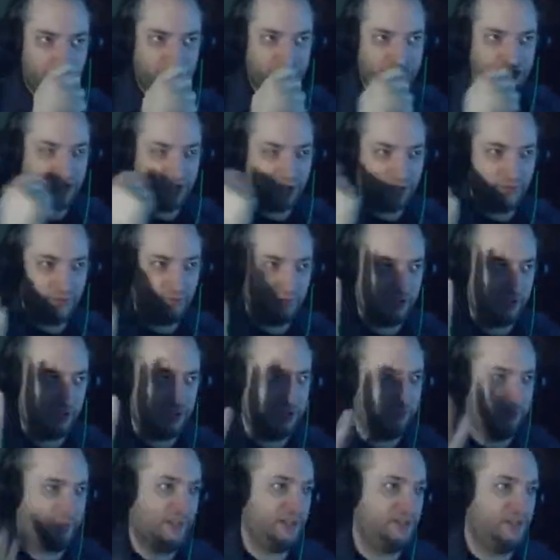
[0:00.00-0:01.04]

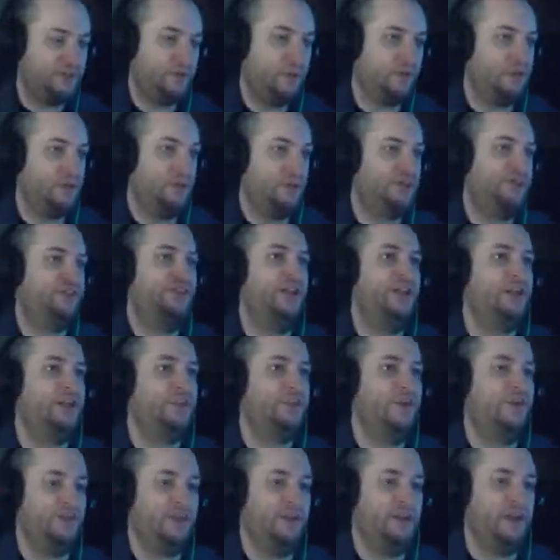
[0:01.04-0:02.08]
generally by doing all the side
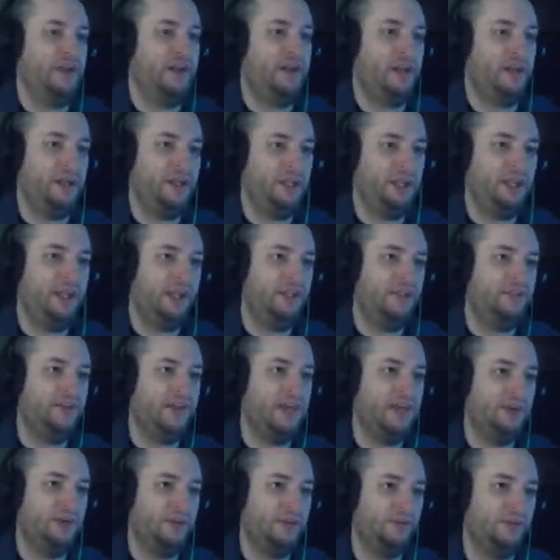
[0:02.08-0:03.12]
quests in an area is
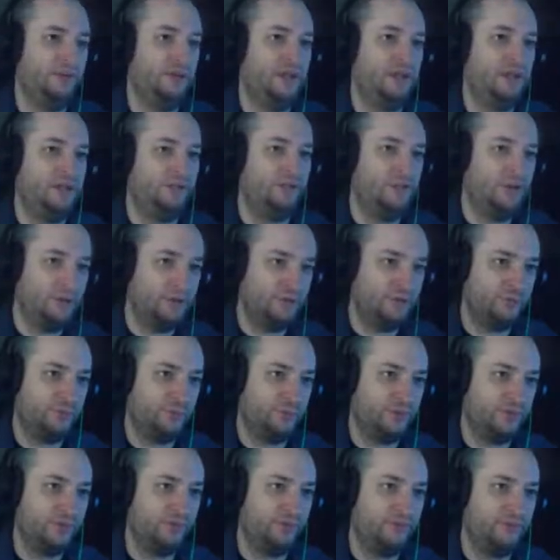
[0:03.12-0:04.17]
how you unlock those ones,